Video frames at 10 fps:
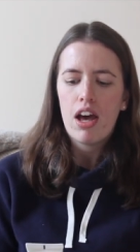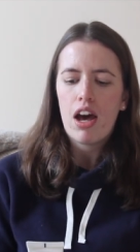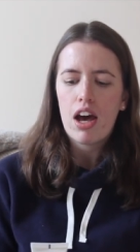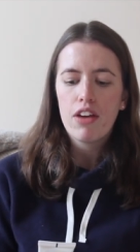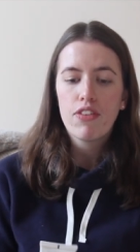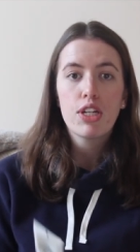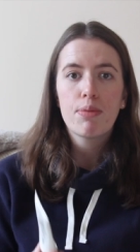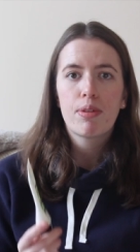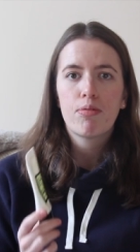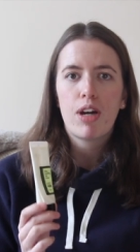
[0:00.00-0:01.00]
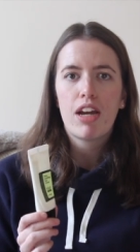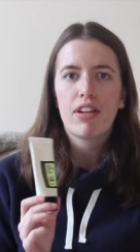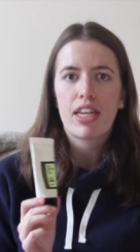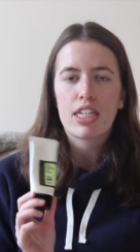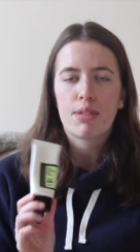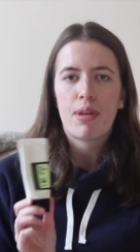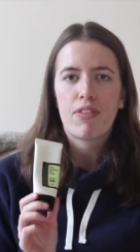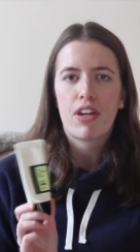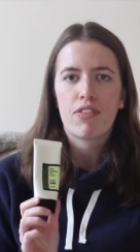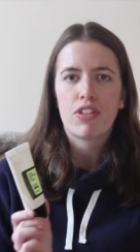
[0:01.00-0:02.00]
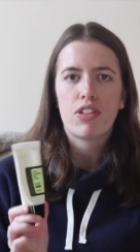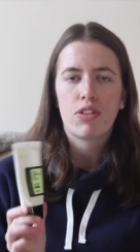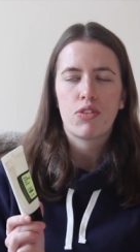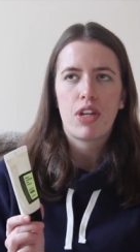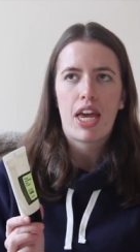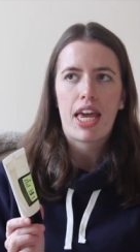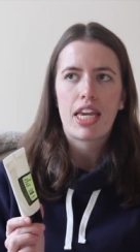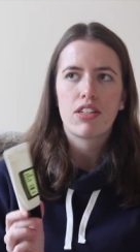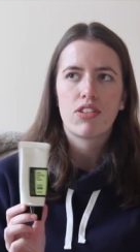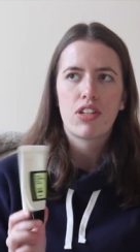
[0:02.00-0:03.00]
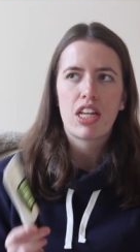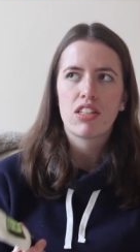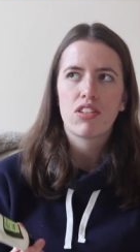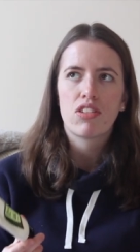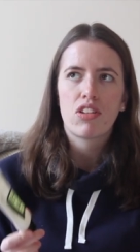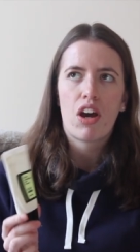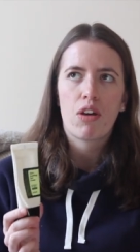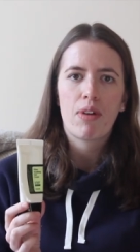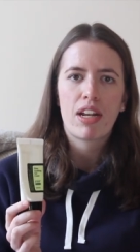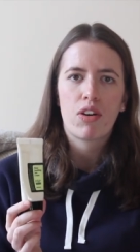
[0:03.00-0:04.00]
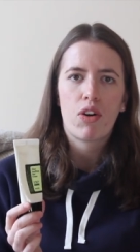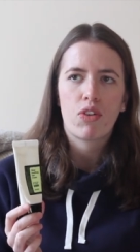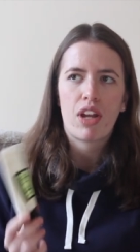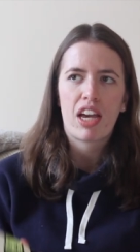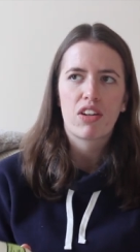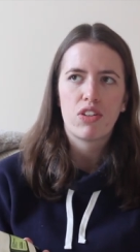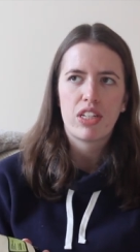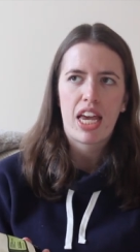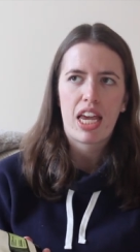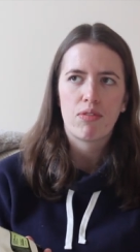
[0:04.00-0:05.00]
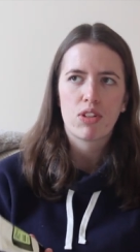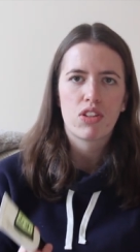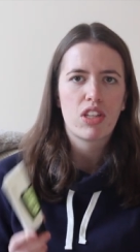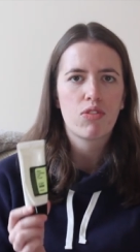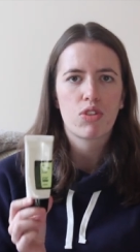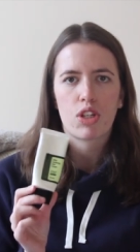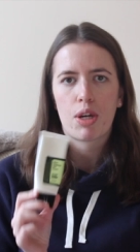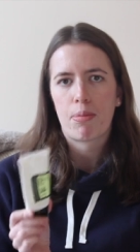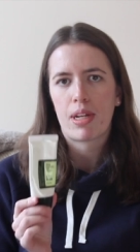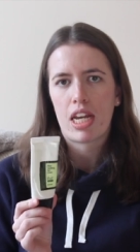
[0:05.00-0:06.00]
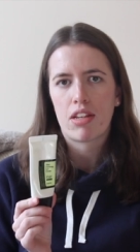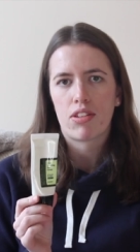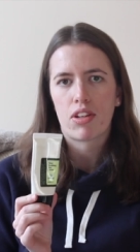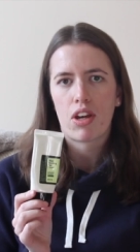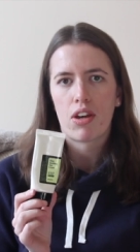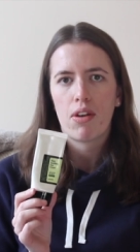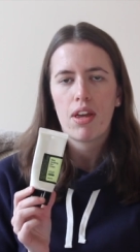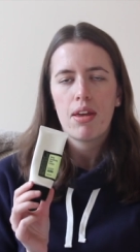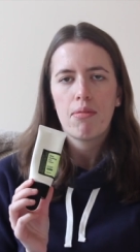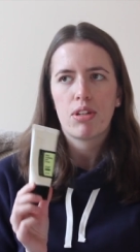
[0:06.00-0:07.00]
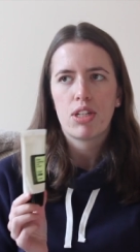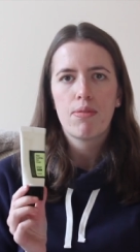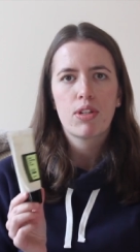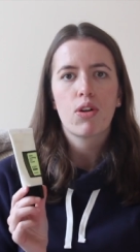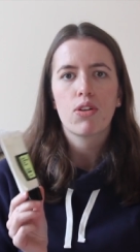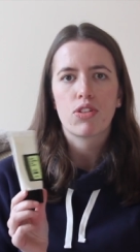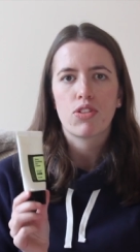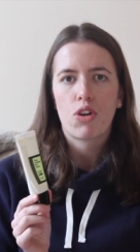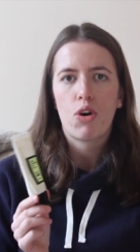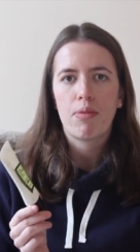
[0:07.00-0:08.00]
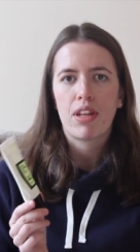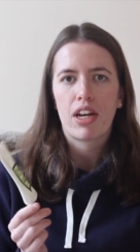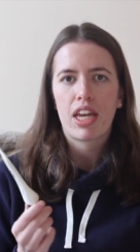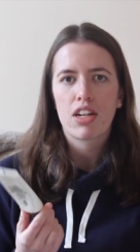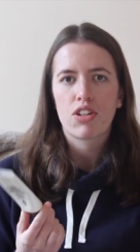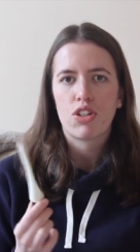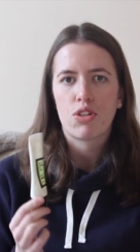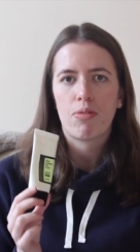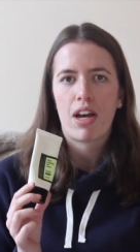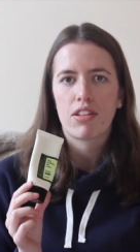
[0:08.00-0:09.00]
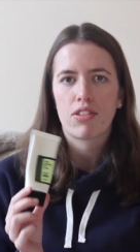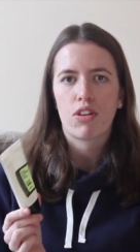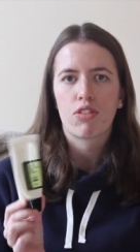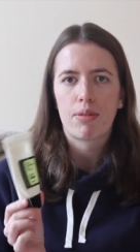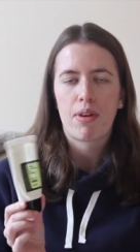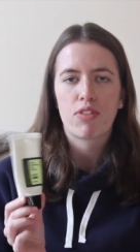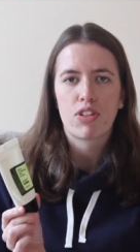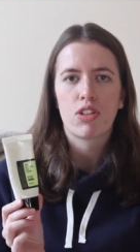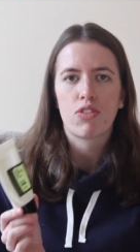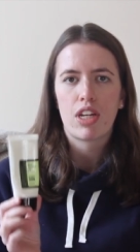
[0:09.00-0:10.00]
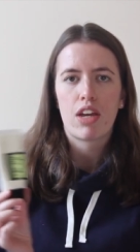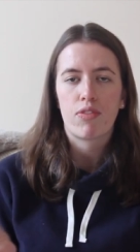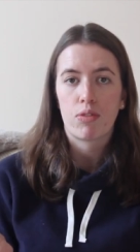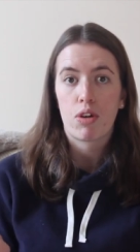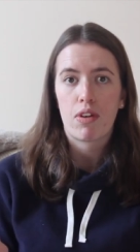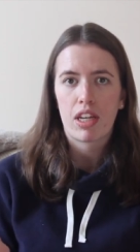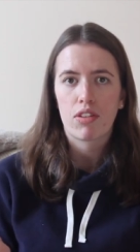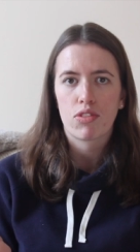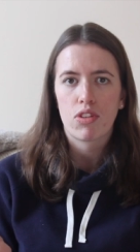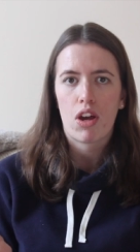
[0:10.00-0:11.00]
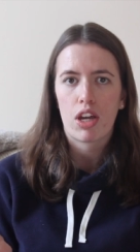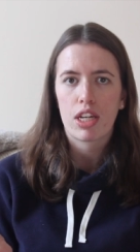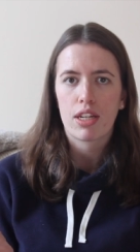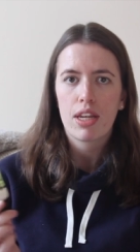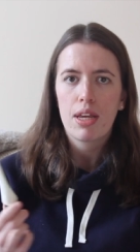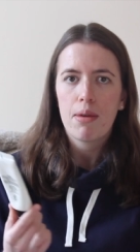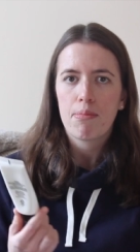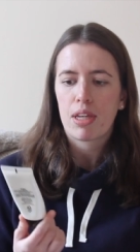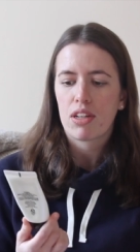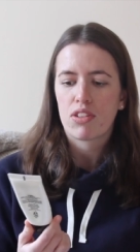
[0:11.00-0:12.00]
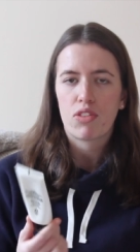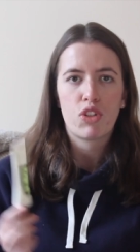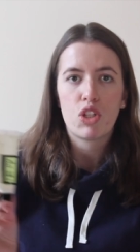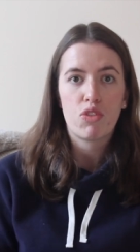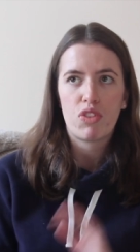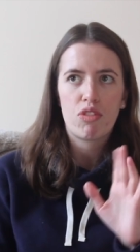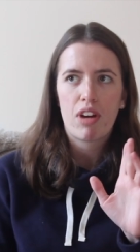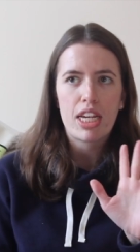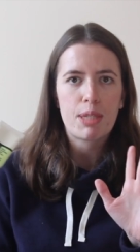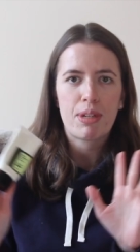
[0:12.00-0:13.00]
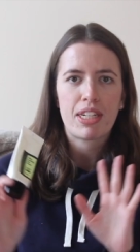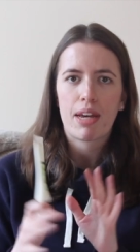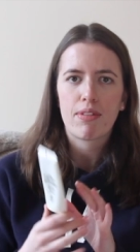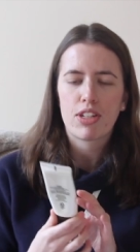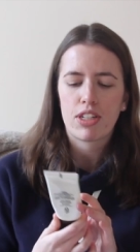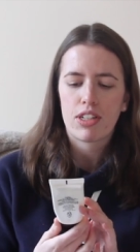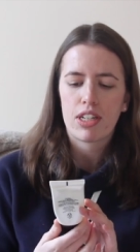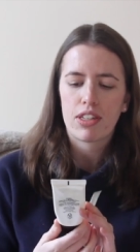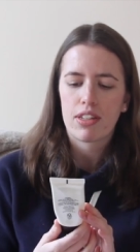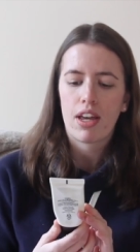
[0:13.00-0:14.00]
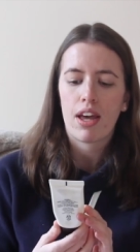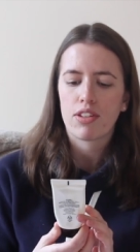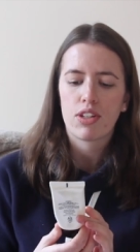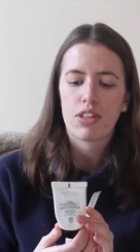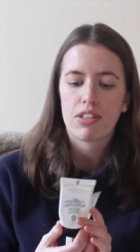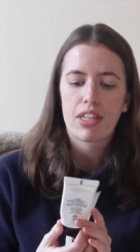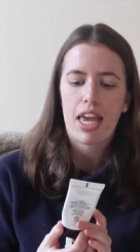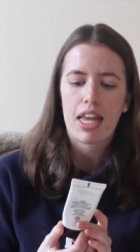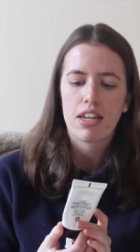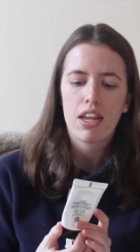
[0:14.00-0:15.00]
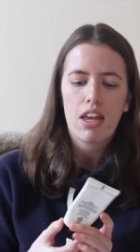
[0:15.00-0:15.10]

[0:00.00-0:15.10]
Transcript: I've only been wearing SPF every single day since I went on Accutane, which I think was a couple of years ago. My dermatologist told me that I actually should wear sun cream every single day if I'm going outside because of UV rays being damaging to, uh, to the skin